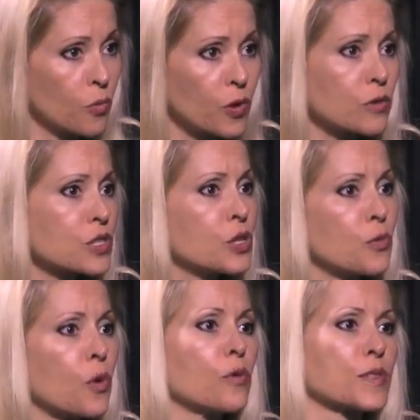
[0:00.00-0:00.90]
those two
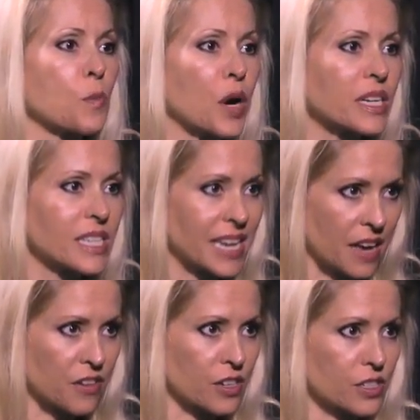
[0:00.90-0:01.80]
roles work
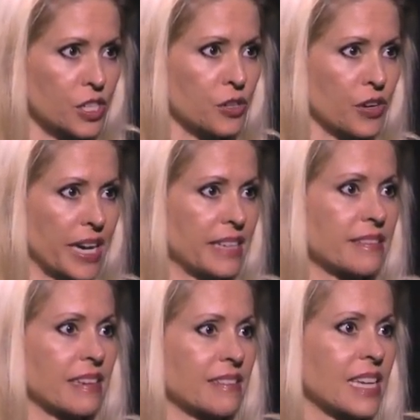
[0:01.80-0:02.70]
together to create
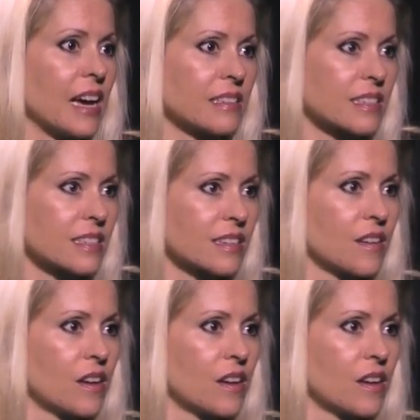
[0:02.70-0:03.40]
success?